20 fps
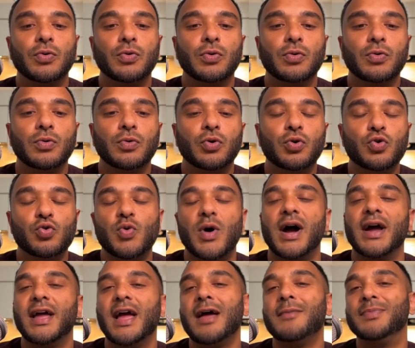who I
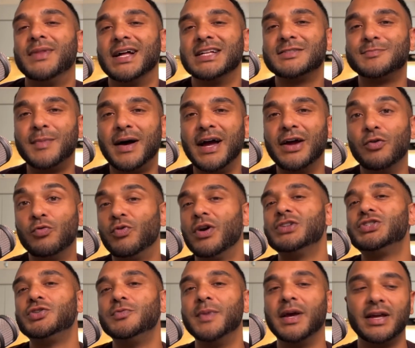am. That's my
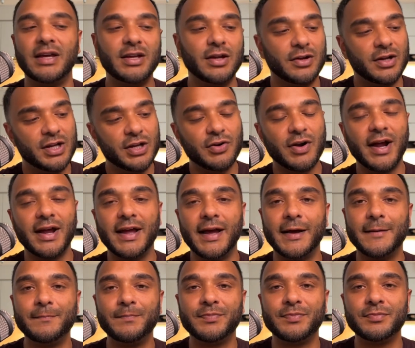resume. Here I
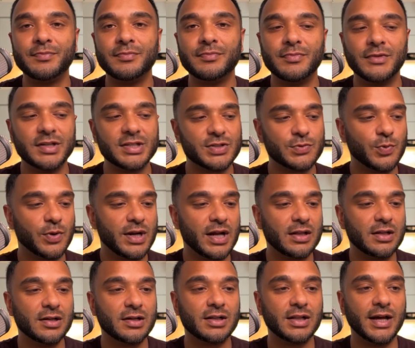am. This is what I
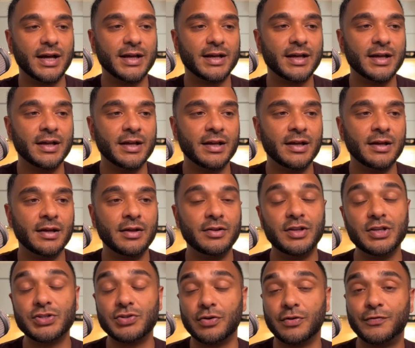look like. These
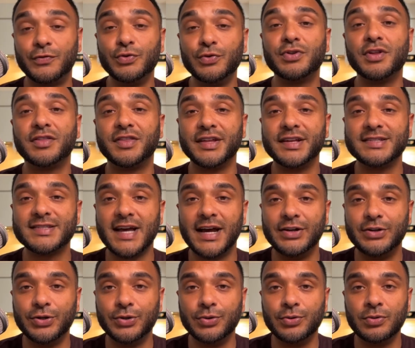are a few of the things I
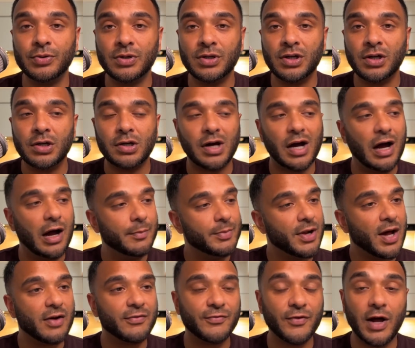do. I'm
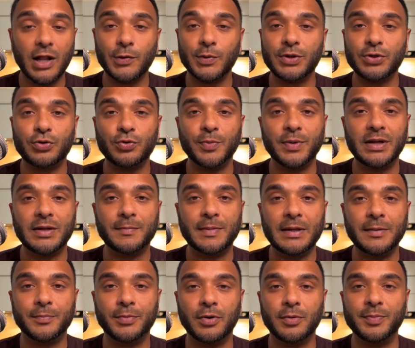not following too many
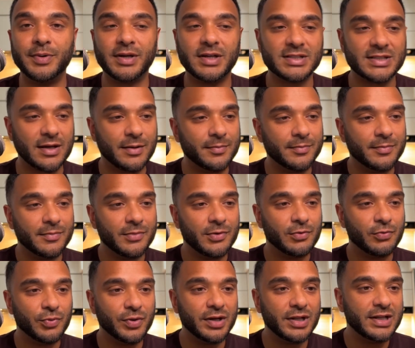people because I'm
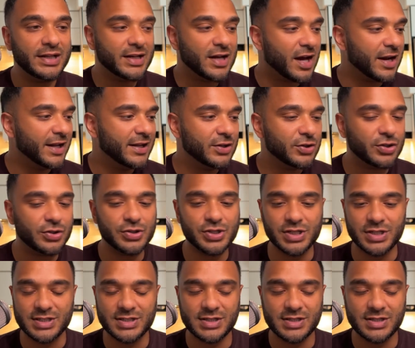really not into just